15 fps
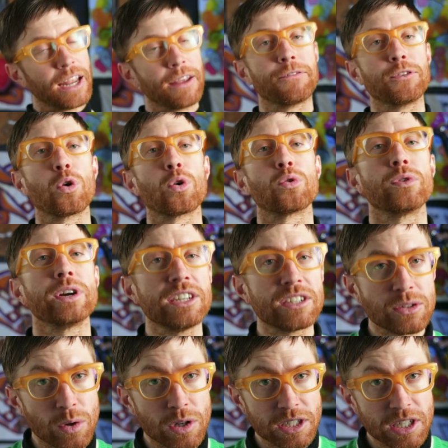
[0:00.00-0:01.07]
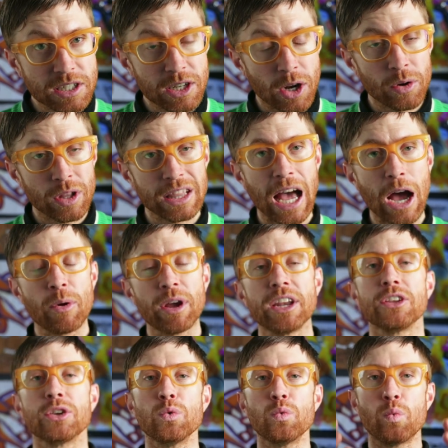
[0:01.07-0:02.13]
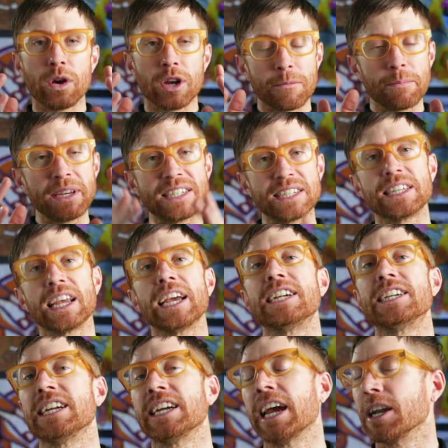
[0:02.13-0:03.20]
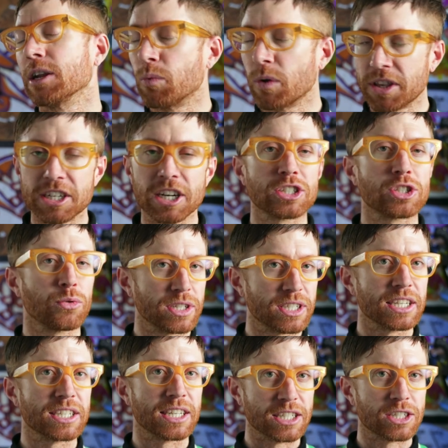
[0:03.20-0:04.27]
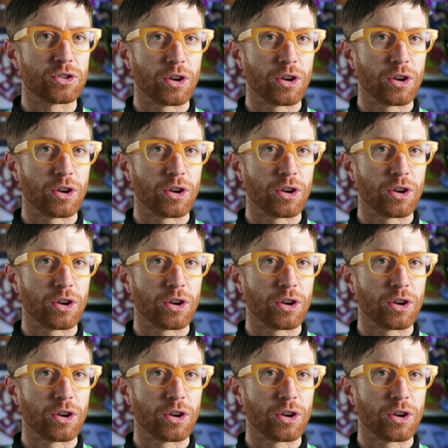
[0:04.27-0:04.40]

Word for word: If your resources don't allow it, you will be satiated with just a resistance